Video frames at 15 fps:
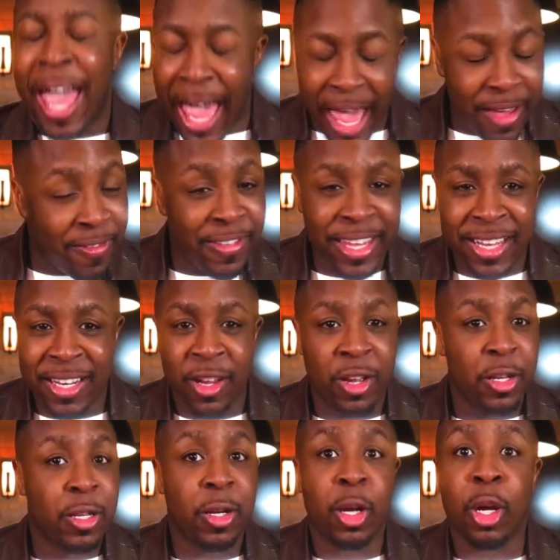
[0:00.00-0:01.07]
Have
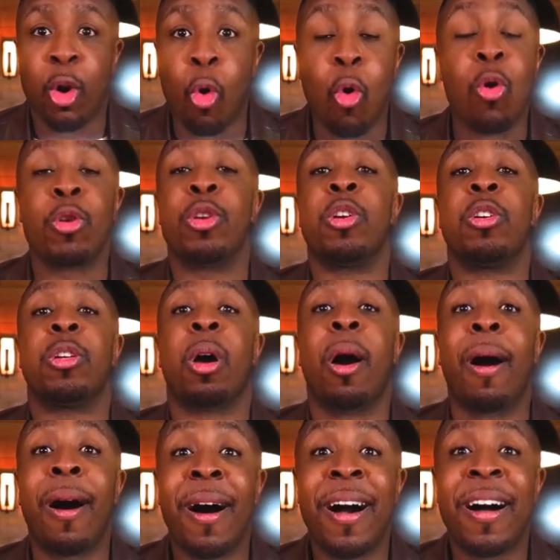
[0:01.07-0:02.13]
it
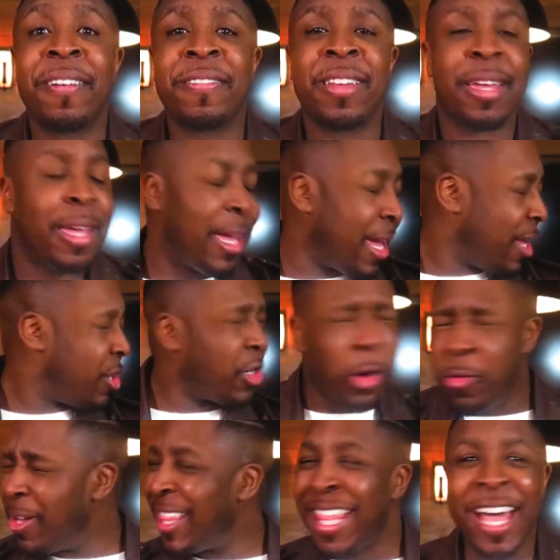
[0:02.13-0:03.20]
cornered off, and
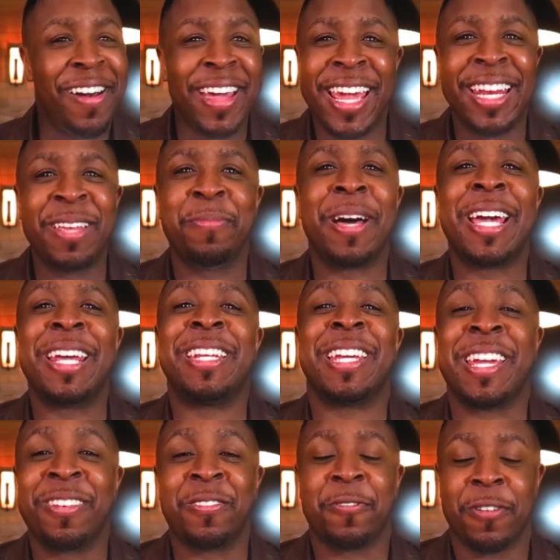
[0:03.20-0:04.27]
don't allow anybody
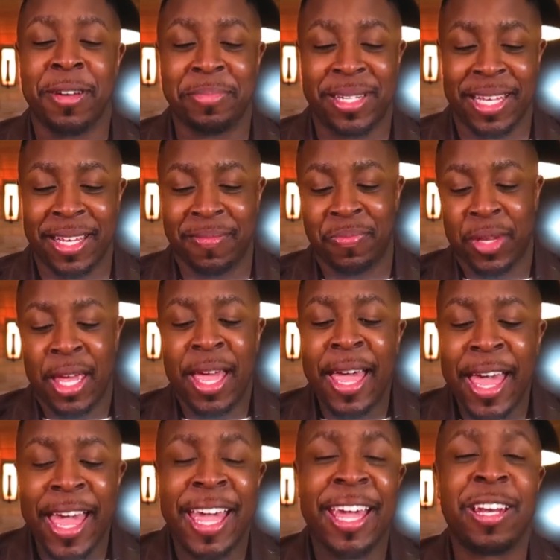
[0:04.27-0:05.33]
to interrupt it.
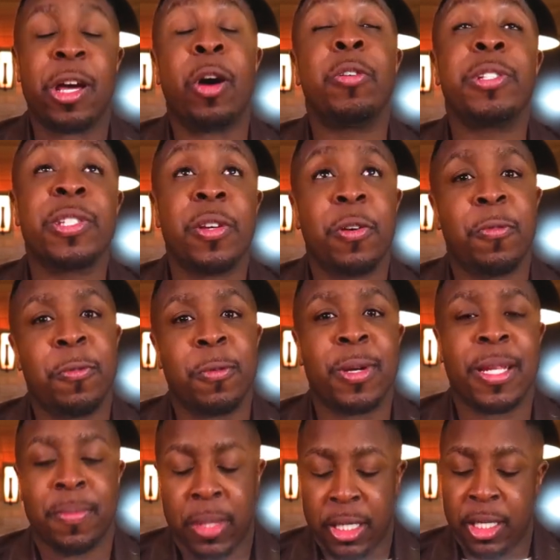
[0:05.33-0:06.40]
And also
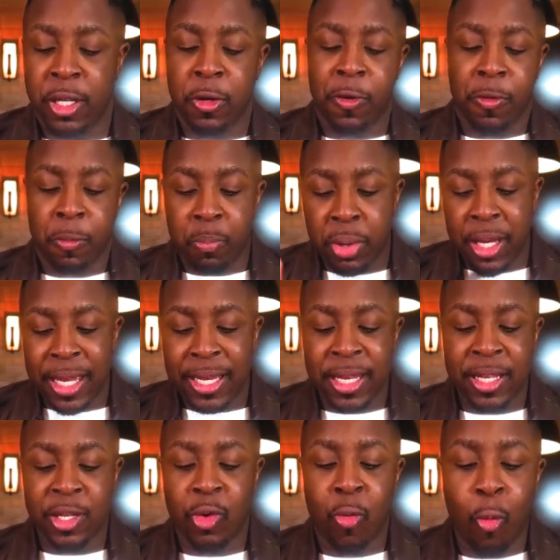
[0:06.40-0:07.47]
want to put
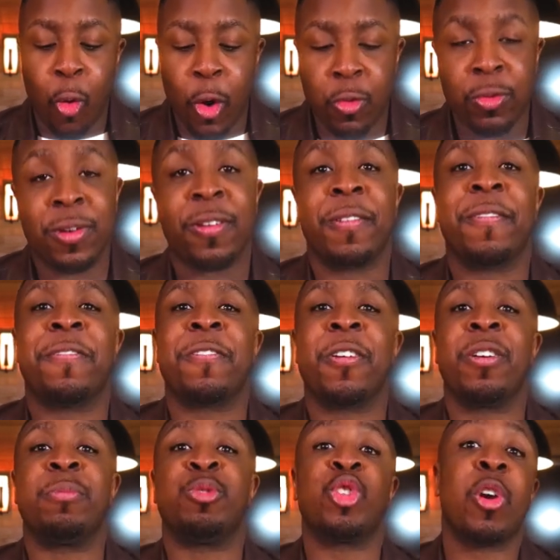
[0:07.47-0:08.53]
in this quote
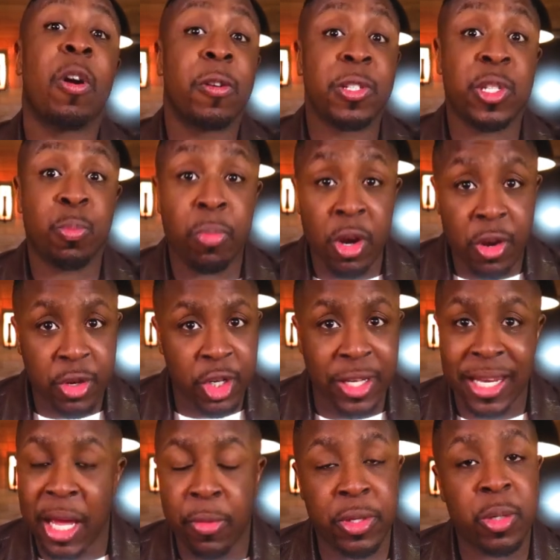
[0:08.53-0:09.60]
from Charles
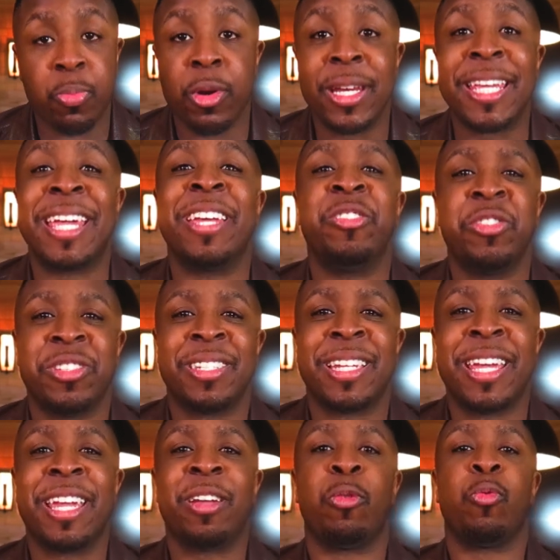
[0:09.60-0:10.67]
Spurgeon that was pretty
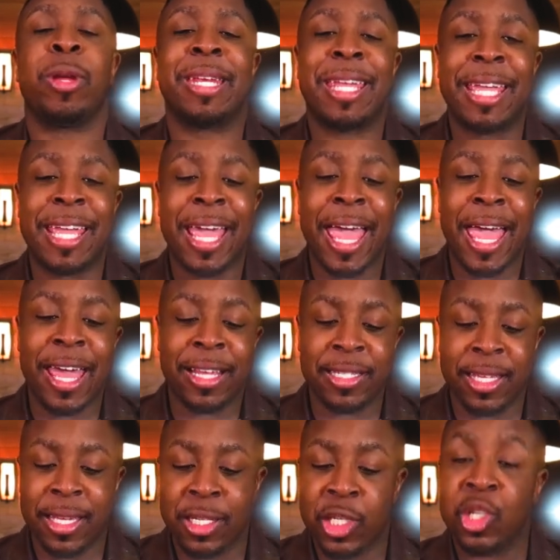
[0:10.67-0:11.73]
interesting when he
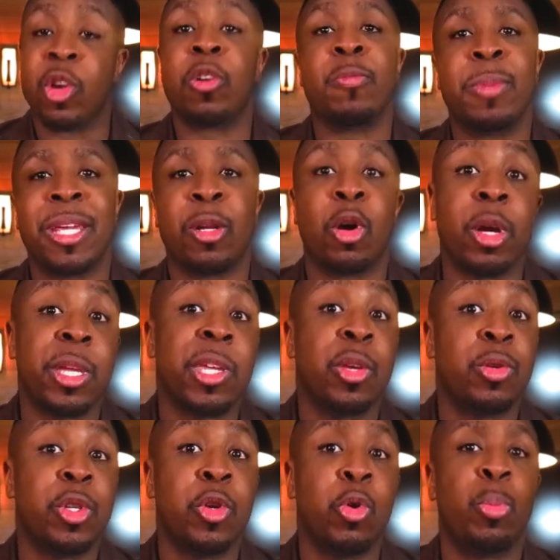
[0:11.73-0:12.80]
has his sermon on
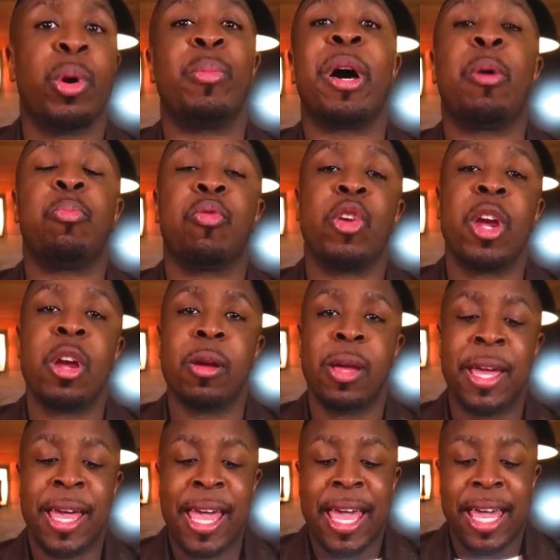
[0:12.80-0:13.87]
YouTube about
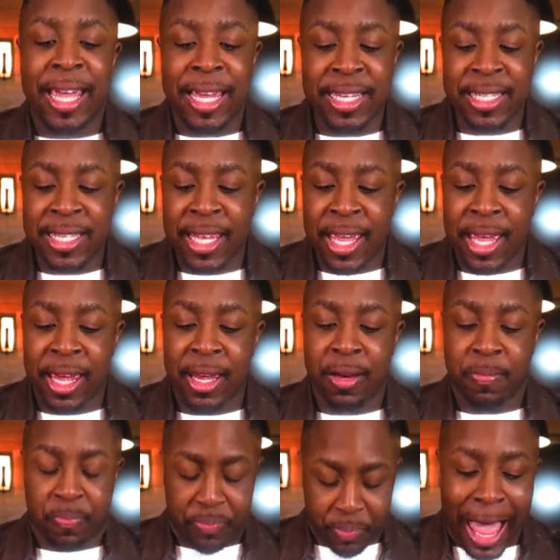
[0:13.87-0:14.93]
prayer. He
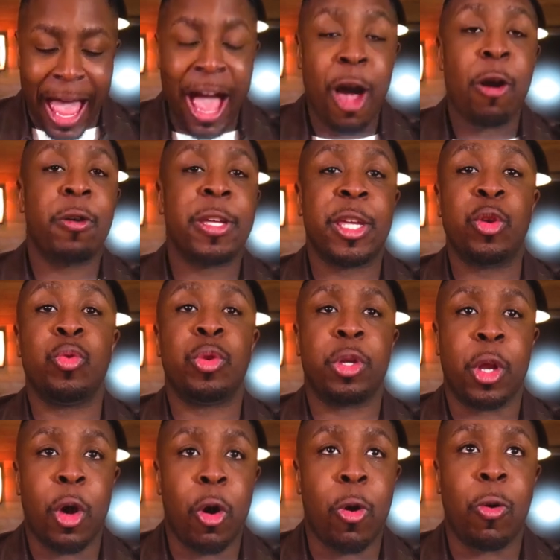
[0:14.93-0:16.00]
said, how you
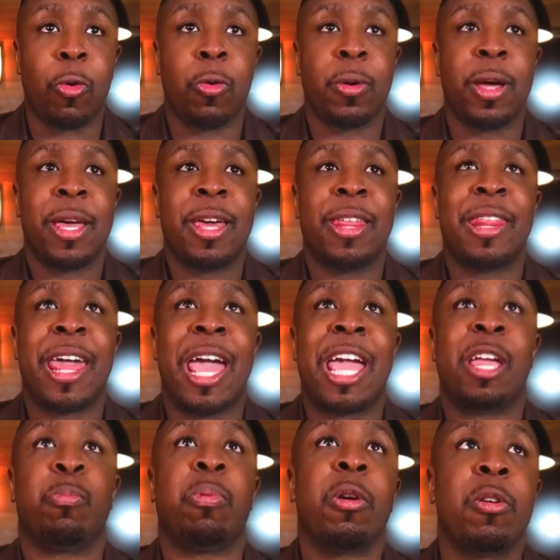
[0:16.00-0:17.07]
know that
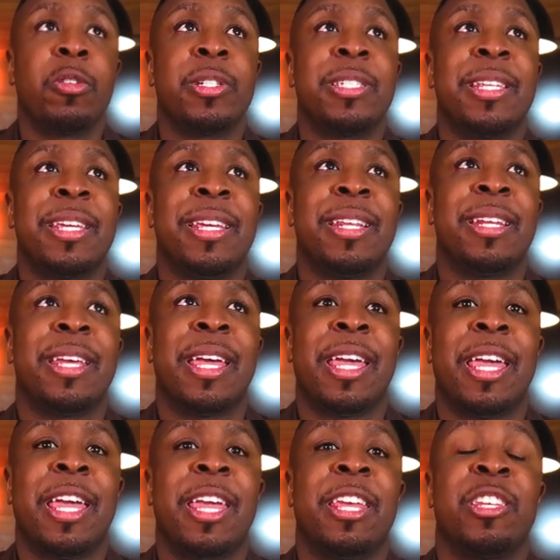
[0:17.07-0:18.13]
a person
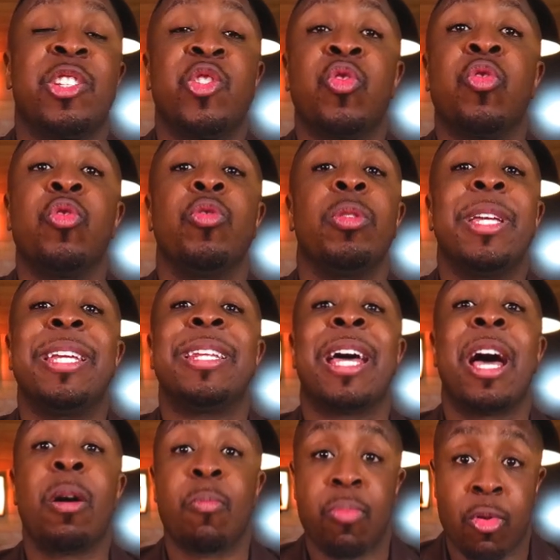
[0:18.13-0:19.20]
is truly
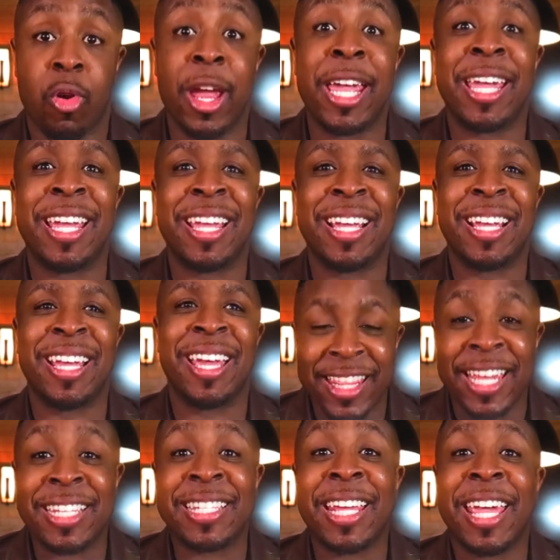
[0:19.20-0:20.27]
not praying,
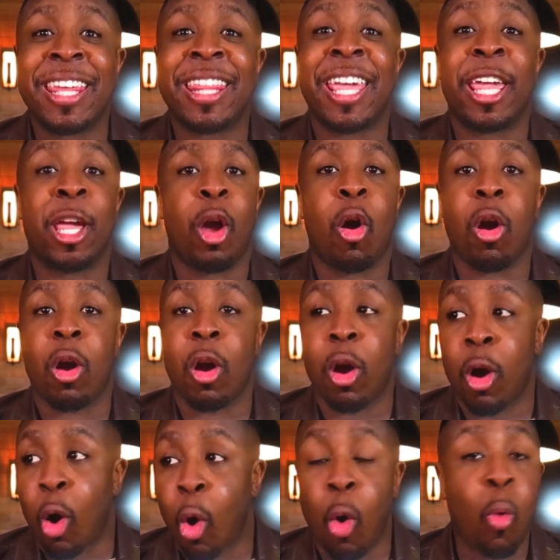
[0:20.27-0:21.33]
they say they
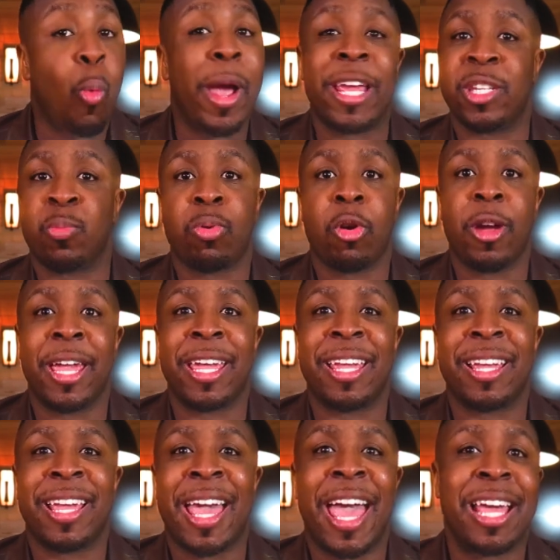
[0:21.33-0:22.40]
are always
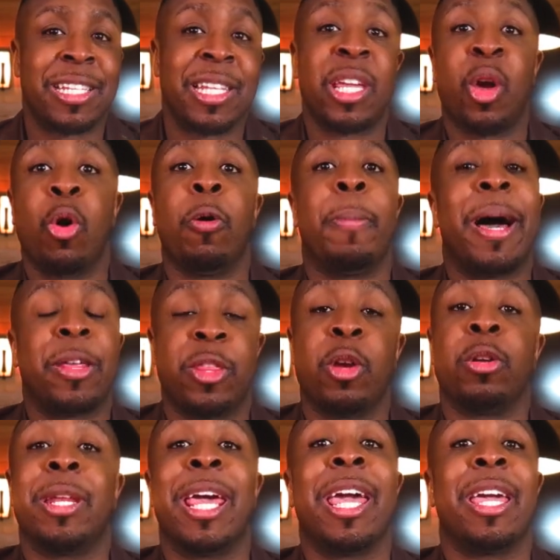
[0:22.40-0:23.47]
praying as they go about
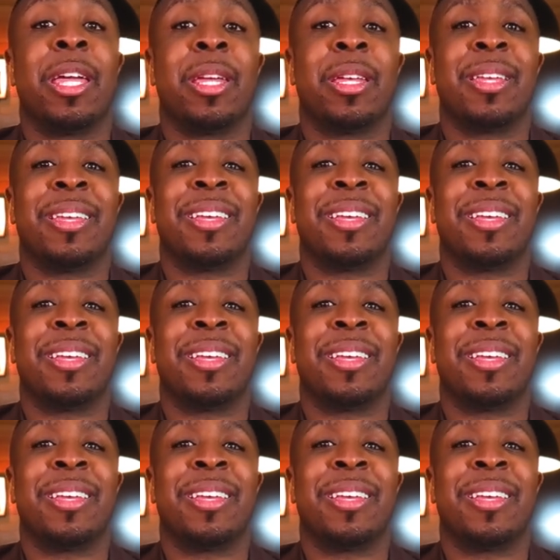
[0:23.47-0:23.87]
their day.